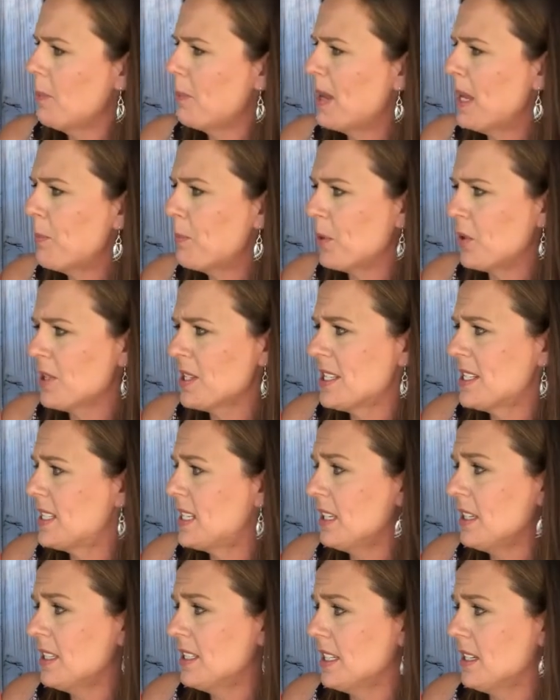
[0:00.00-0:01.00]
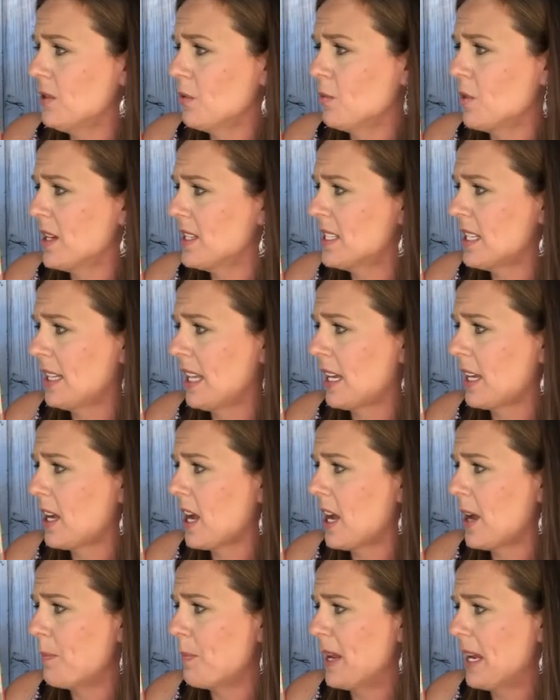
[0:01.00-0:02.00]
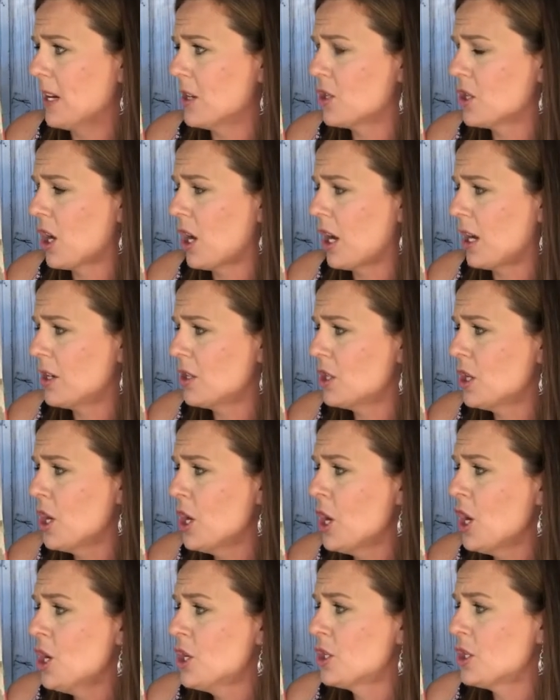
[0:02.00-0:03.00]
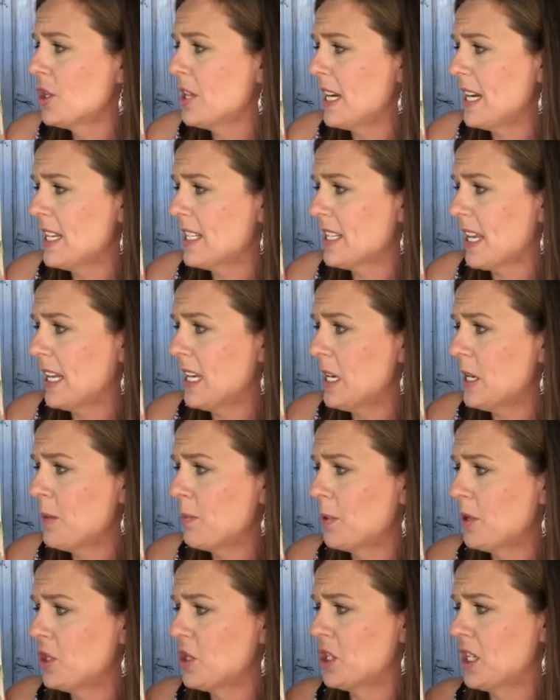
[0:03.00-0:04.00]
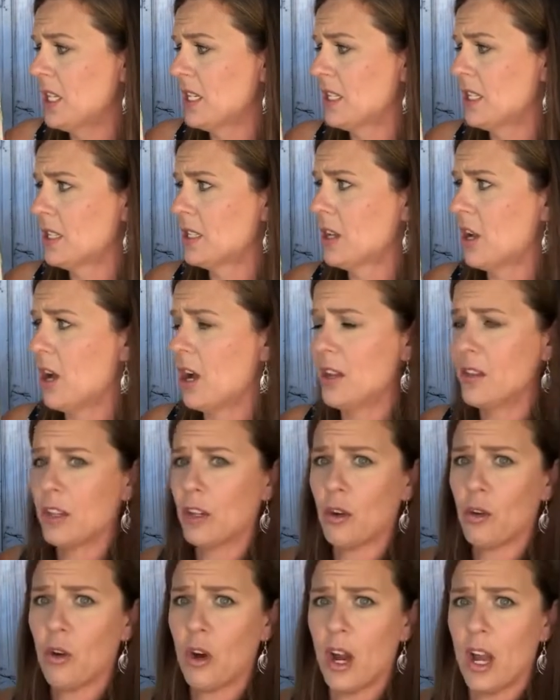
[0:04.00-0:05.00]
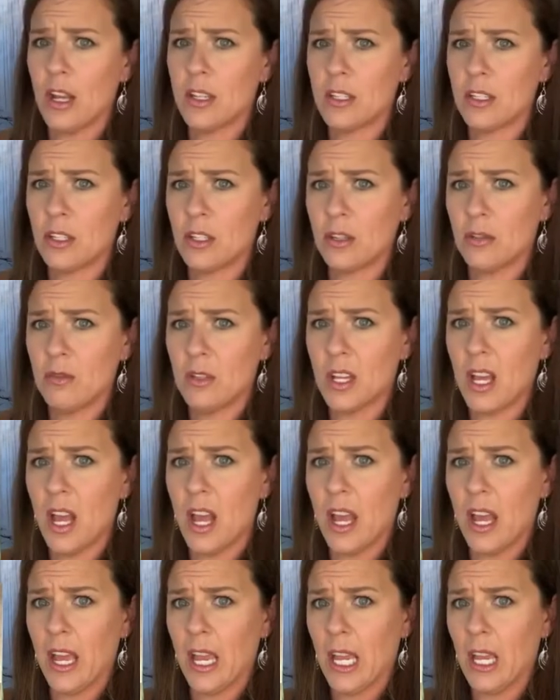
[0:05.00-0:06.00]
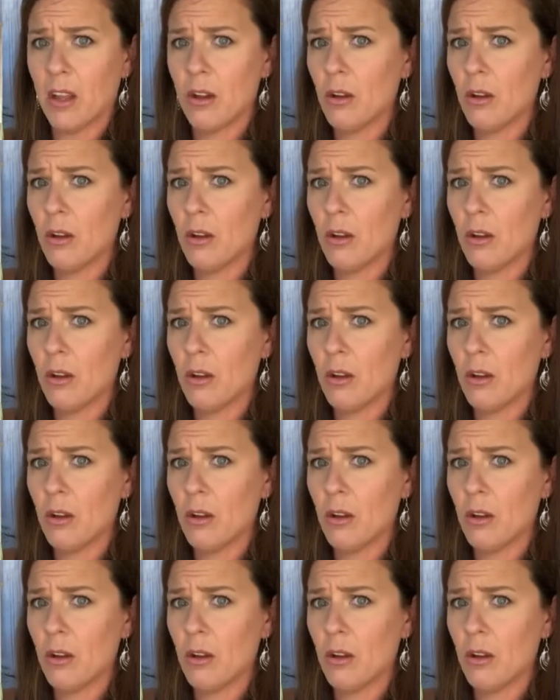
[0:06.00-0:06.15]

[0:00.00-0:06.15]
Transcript: People still didn't want to let God be in charge, so they decided to put Jesus on the cross to die.